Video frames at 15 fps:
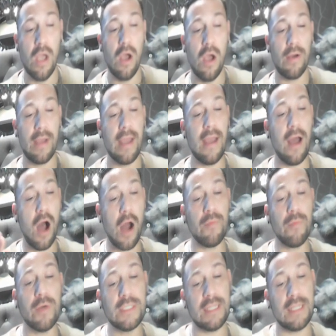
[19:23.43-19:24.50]
Okay,
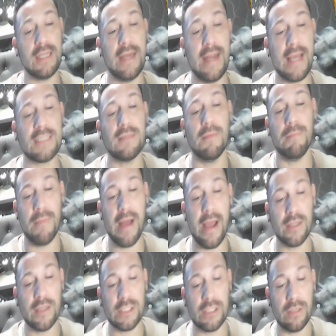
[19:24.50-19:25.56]
onward to the next
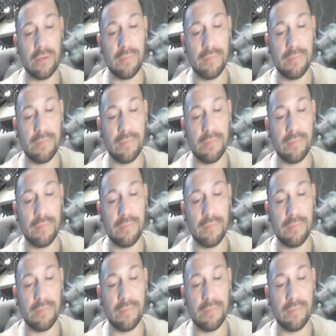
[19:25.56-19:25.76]
milestone.